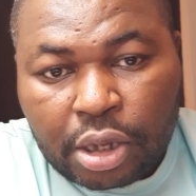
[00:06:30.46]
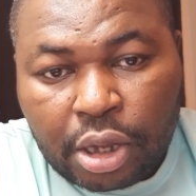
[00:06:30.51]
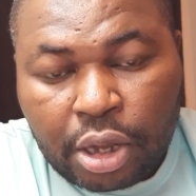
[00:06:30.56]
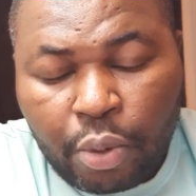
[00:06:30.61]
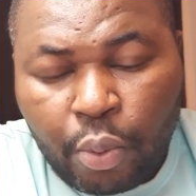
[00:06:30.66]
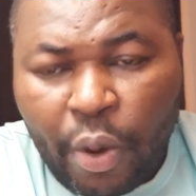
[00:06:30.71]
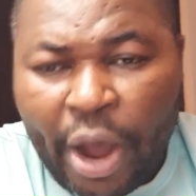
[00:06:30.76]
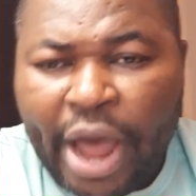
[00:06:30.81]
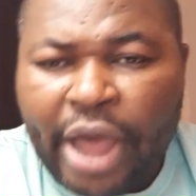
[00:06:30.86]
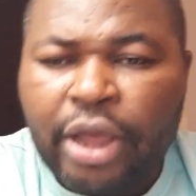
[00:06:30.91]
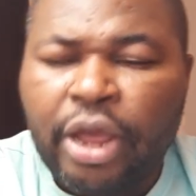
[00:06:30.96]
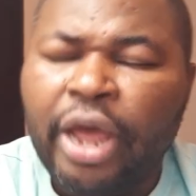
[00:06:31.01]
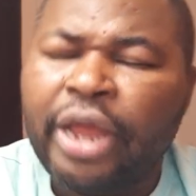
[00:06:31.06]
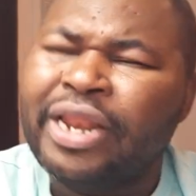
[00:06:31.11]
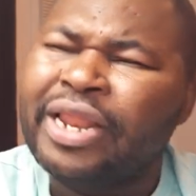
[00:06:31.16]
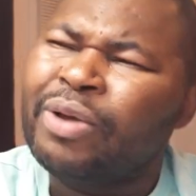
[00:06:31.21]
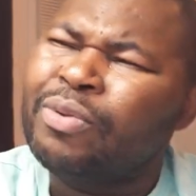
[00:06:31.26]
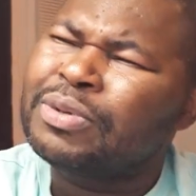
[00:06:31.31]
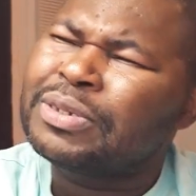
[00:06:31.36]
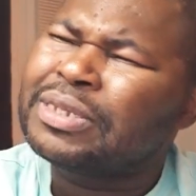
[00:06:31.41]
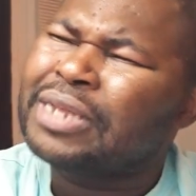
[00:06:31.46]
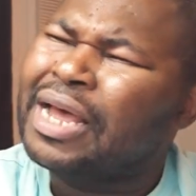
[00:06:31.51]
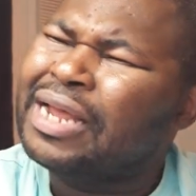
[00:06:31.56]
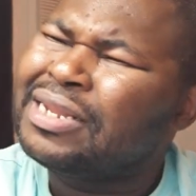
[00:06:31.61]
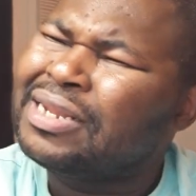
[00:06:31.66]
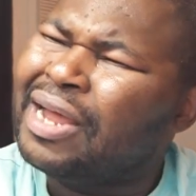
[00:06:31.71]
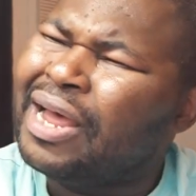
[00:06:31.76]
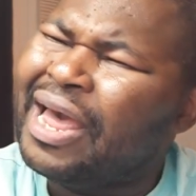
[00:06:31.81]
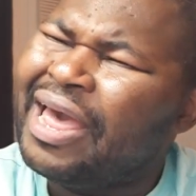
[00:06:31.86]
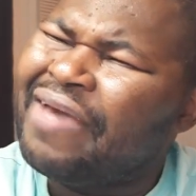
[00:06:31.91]
Why? And there was a
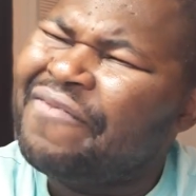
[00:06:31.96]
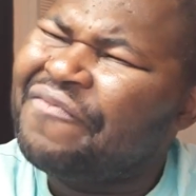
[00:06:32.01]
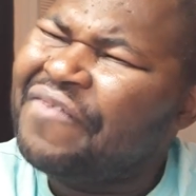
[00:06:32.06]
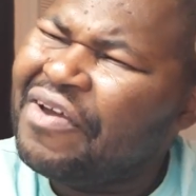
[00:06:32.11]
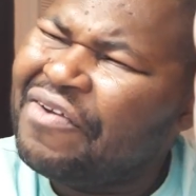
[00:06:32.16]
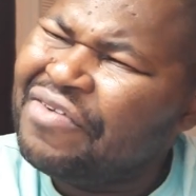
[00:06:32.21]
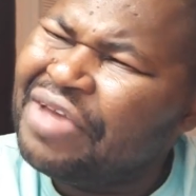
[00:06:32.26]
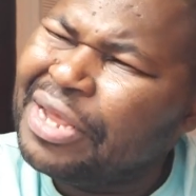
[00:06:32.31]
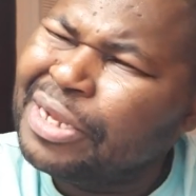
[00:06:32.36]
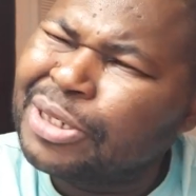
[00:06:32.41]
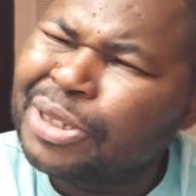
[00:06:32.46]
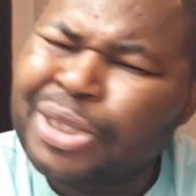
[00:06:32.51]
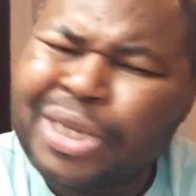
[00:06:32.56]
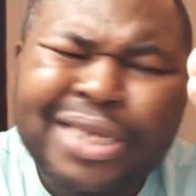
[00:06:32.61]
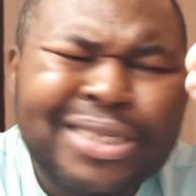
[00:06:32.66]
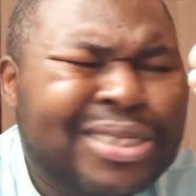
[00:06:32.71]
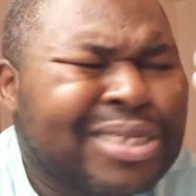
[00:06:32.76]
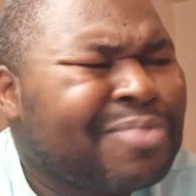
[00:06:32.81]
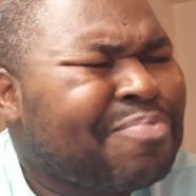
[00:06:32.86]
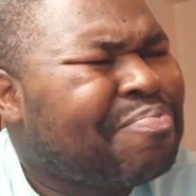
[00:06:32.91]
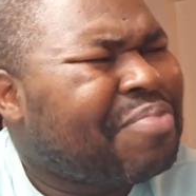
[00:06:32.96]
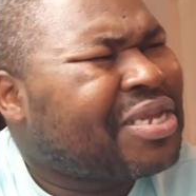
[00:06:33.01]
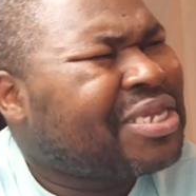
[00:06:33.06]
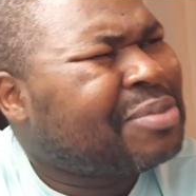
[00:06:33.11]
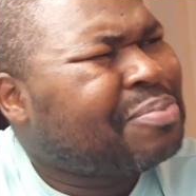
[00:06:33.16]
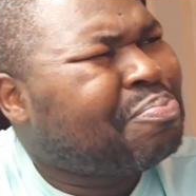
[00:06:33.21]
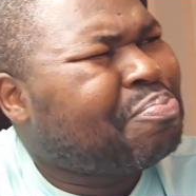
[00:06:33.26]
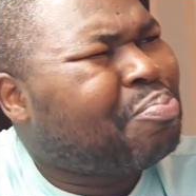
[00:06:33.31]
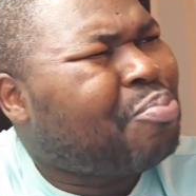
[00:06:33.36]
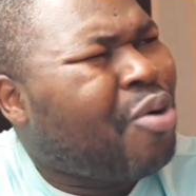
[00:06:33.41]
very interesting
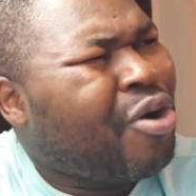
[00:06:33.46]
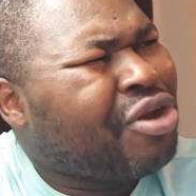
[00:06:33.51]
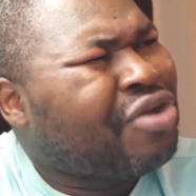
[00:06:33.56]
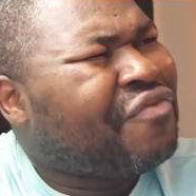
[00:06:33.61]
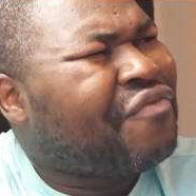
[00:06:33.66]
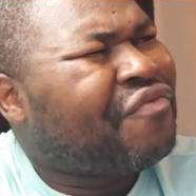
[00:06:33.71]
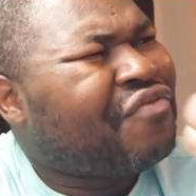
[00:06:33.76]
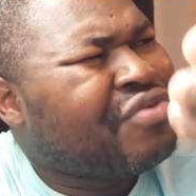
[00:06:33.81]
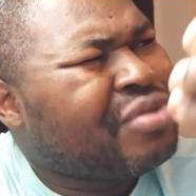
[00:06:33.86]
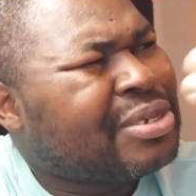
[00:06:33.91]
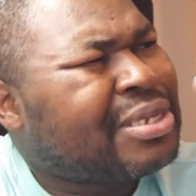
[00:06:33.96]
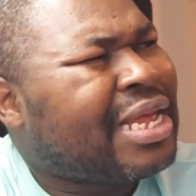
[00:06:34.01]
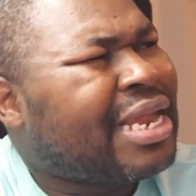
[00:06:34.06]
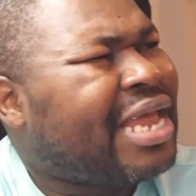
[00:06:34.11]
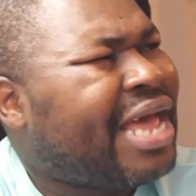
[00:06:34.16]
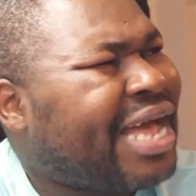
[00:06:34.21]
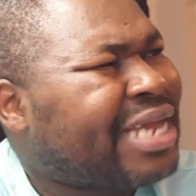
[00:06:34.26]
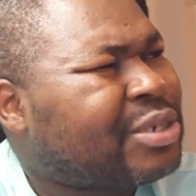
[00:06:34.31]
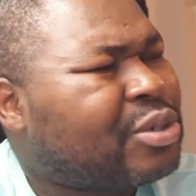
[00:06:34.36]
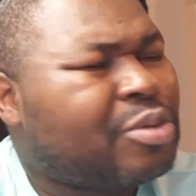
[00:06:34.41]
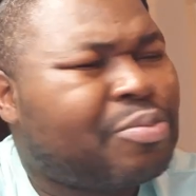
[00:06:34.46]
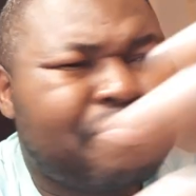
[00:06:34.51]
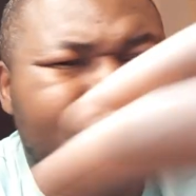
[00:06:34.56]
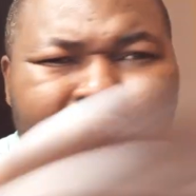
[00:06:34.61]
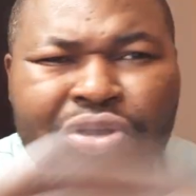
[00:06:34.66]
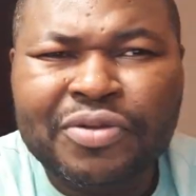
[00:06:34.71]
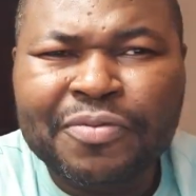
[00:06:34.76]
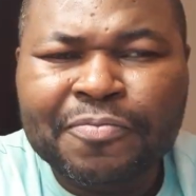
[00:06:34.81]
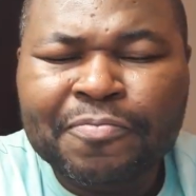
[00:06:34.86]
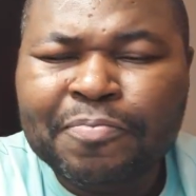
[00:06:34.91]
point of view that they actually
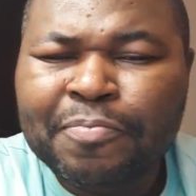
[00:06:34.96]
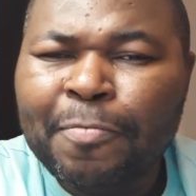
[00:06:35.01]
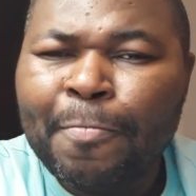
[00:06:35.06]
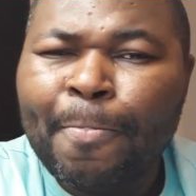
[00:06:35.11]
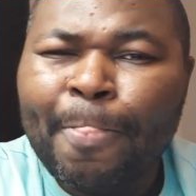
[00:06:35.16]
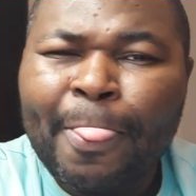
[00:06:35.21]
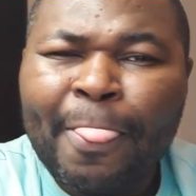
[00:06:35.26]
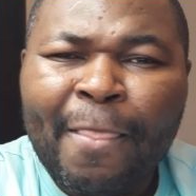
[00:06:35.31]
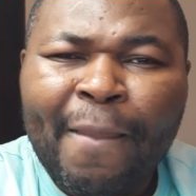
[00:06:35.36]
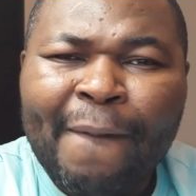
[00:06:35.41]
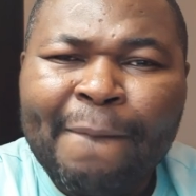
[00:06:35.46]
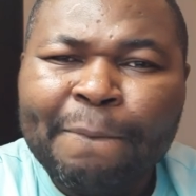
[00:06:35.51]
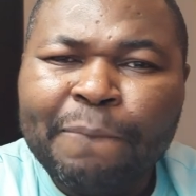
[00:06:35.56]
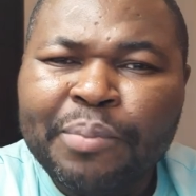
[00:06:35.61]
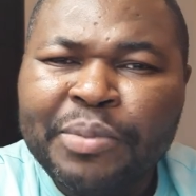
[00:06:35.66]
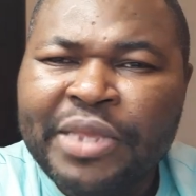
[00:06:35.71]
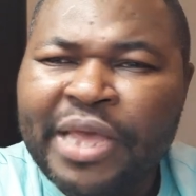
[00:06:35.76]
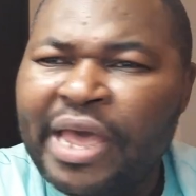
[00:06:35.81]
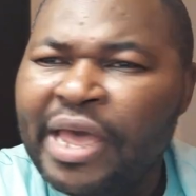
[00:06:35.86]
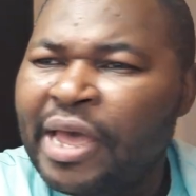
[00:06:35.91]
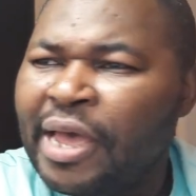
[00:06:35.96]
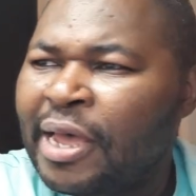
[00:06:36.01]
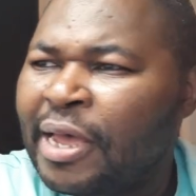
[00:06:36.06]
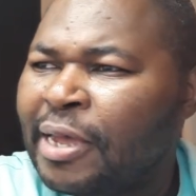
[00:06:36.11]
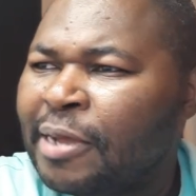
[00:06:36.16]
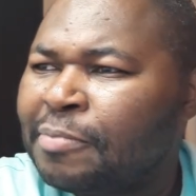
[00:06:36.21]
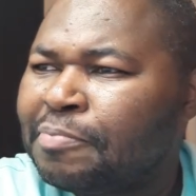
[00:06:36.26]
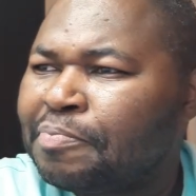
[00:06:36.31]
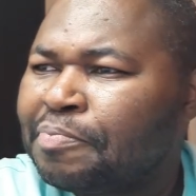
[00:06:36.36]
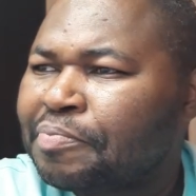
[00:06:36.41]
brought.
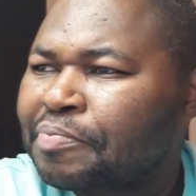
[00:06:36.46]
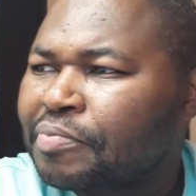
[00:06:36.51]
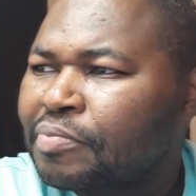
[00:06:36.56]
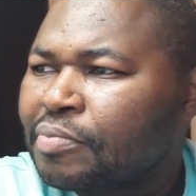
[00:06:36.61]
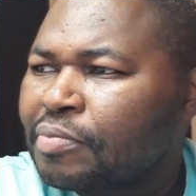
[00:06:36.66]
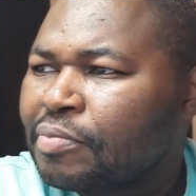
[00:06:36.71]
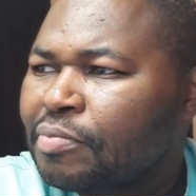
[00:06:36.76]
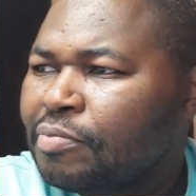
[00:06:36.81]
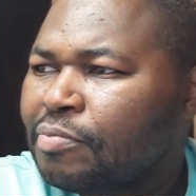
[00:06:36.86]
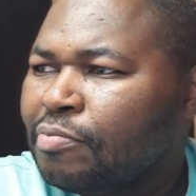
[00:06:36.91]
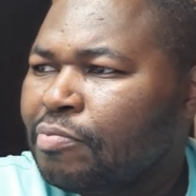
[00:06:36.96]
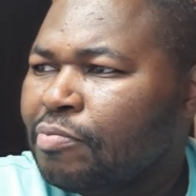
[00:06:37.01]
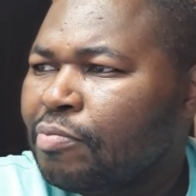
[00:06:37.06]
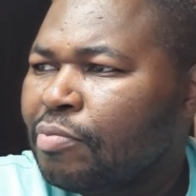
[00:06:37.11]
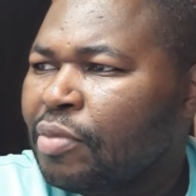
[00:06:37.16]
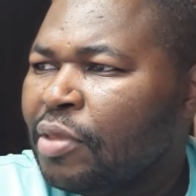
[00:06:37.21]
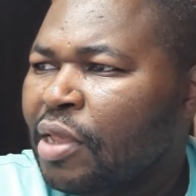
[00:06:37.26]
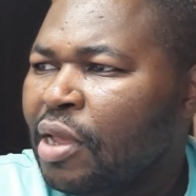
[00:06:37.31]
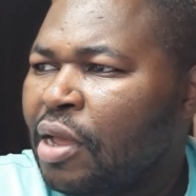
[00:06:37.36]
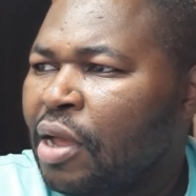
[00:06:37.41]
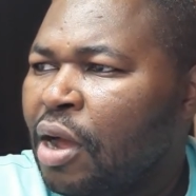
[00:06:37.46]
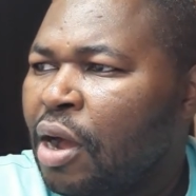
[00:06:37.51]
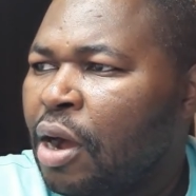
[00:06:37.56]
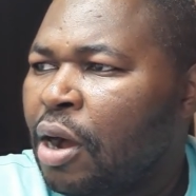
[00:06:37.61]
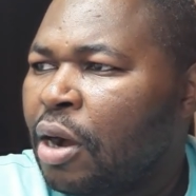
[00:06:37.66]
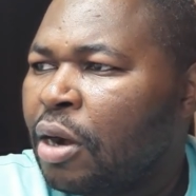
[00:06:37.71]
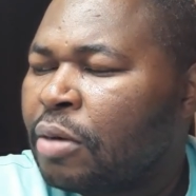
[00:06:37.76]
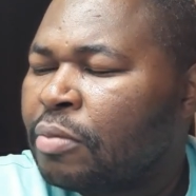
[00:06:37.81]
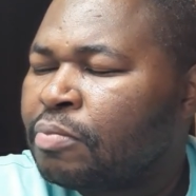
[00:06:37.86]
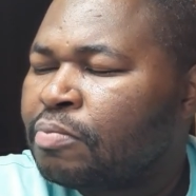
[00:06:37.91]
The
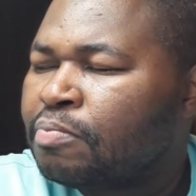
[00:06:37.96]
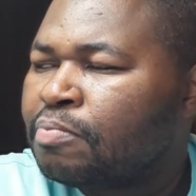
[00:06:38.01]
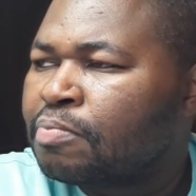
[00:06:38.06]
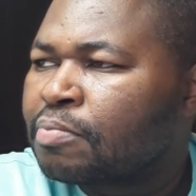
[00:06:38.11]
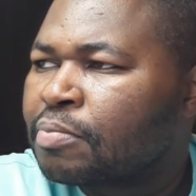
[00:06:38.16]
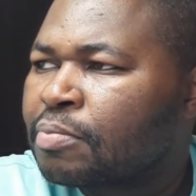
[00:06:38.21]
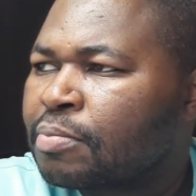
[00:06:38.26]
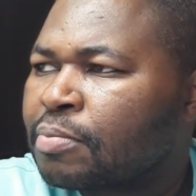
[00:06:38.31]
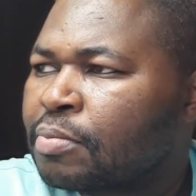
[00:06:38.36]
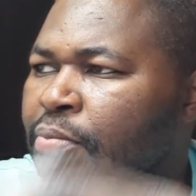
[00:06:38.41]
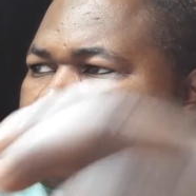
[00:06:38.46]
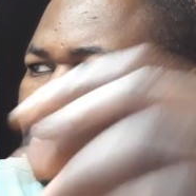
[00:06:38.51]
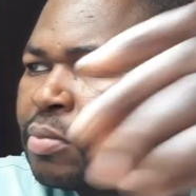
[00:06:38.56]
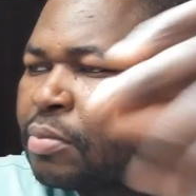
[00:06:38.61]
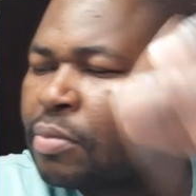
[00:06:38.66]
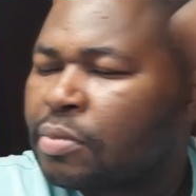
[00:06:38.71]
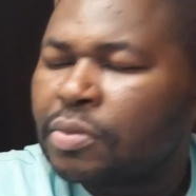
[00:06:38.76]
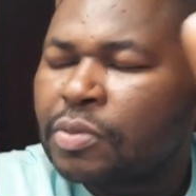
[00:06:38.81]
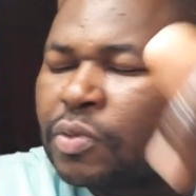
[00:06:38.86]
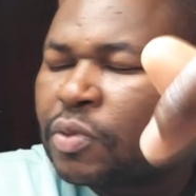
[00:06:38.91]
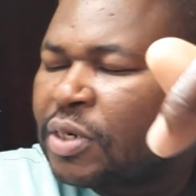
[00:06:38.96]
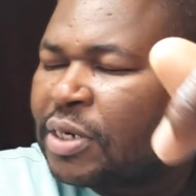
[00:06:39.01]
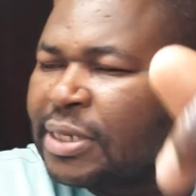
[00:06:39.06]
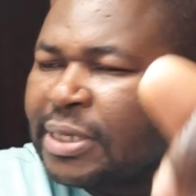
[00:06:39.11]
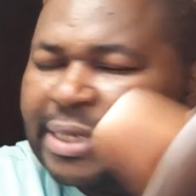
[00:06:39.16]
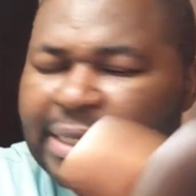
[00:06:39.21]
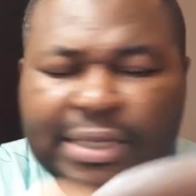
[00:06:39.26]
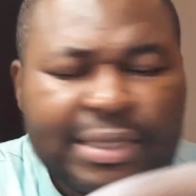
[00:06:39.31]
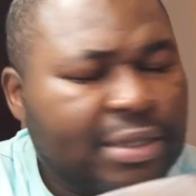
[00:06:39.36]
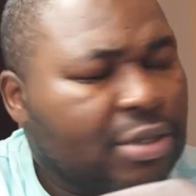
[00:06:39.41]
what is
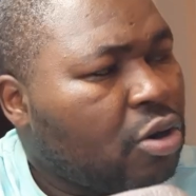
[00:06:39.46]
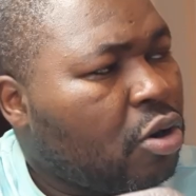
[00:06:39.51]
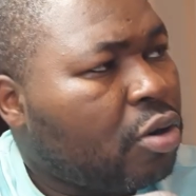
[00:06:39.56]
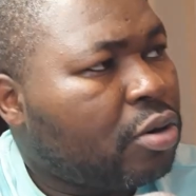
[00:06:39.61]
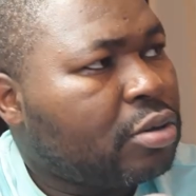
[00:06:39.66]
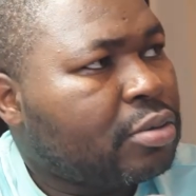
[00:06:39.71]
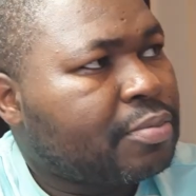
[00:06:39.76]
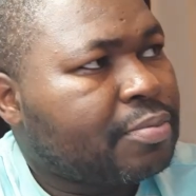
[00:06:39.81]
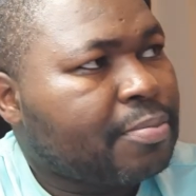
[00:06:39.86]
it called?